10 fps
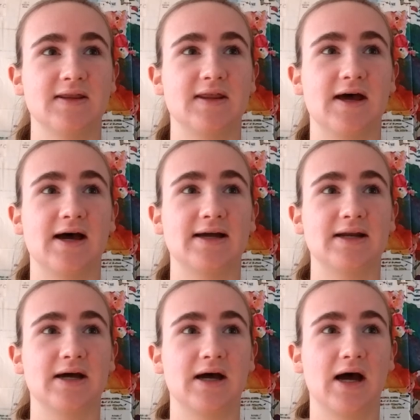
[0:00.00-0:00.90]
that
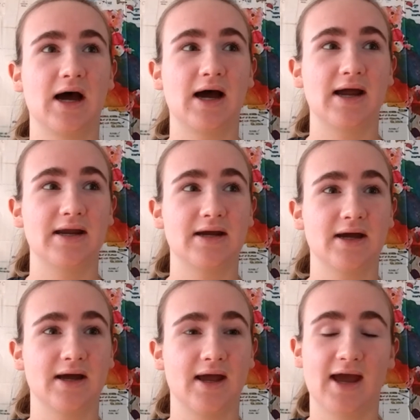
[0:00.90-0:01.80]
I
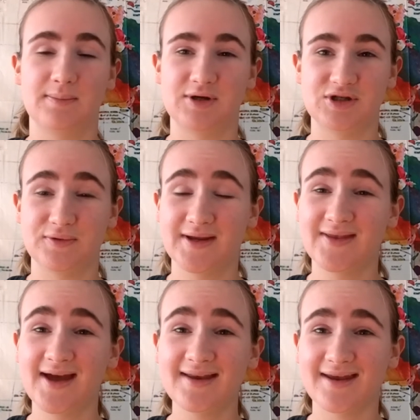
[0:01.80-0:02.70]
had been doing
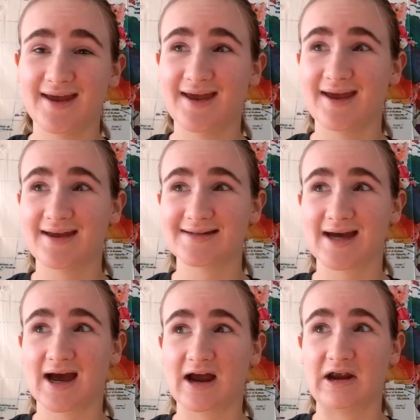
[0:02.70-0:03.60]
that, and
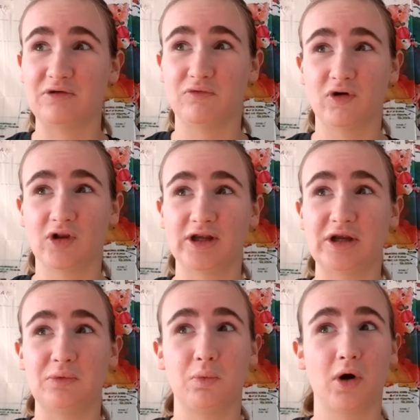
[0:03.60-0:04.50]
I
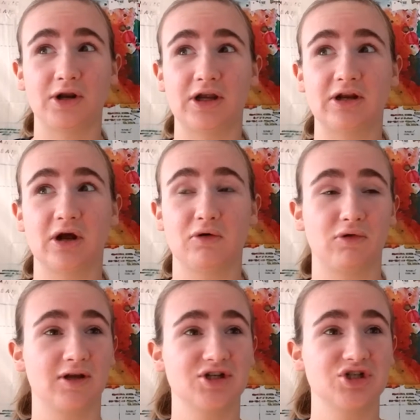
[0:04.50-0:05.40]
really wanted a
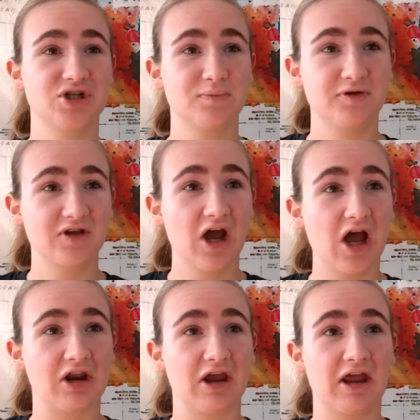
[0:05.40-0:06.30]
relationship with
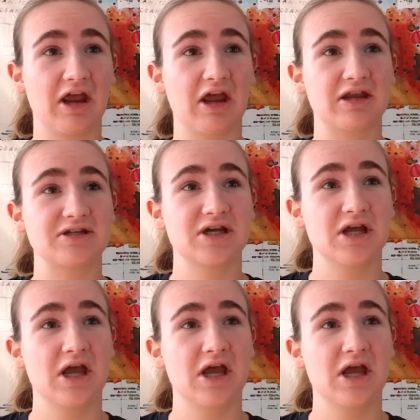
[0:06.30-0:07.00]
God, and